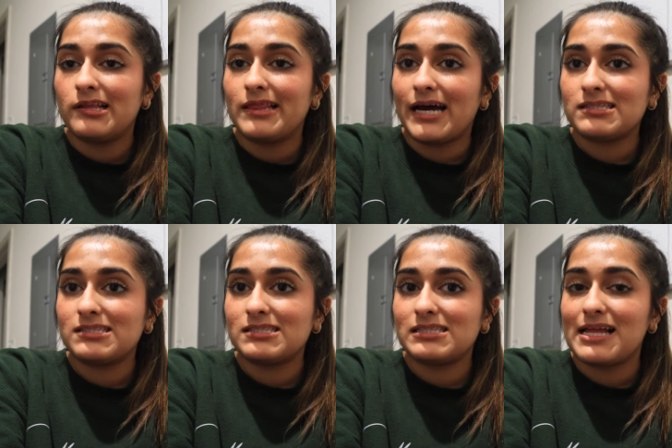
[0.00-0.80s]

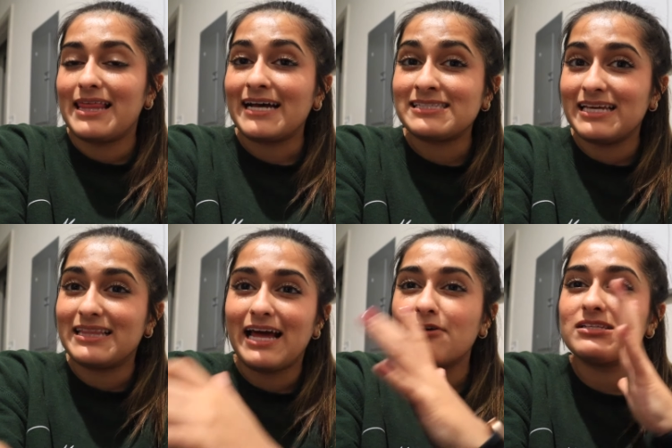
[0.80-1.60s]
that's that's it.
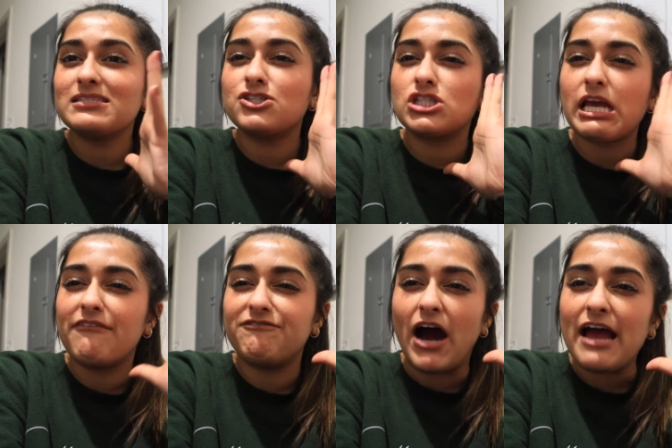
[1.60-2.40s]
Now this is just like
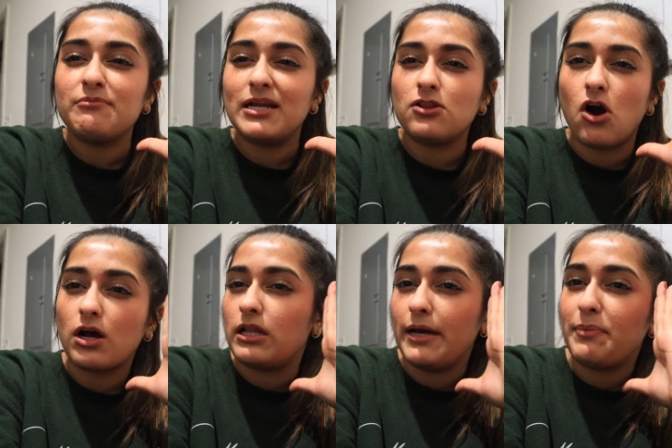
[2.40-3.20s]
a five minute long
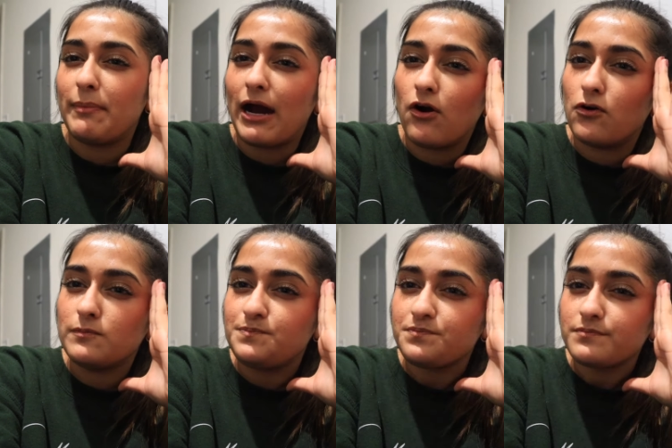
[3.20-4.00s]
clip about
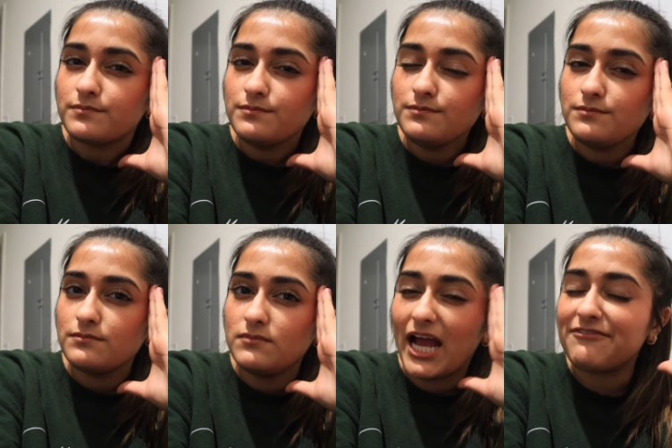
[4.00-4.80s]

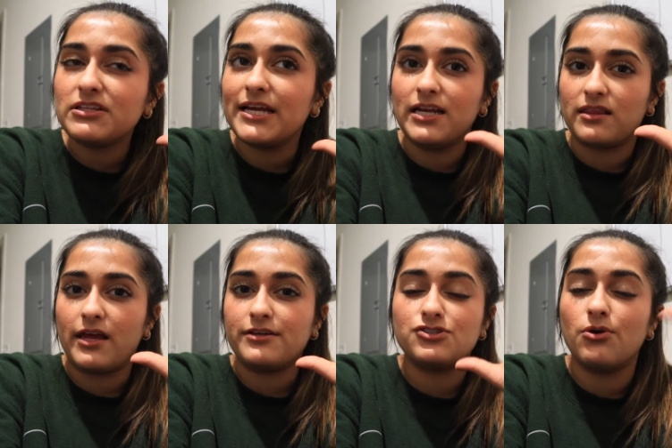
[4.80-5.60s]
I feel like
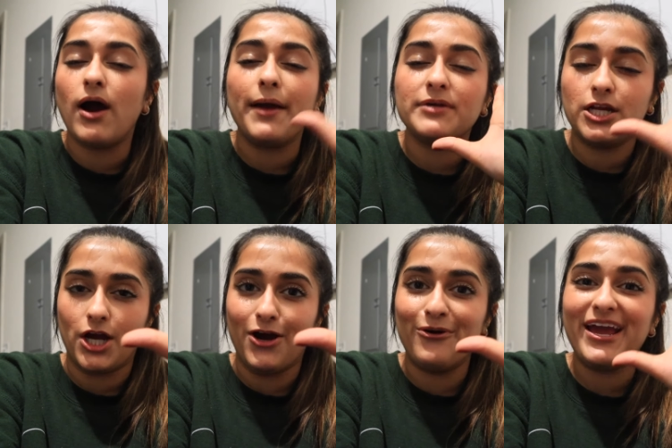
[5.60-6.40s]
nothing. So I'm gonna go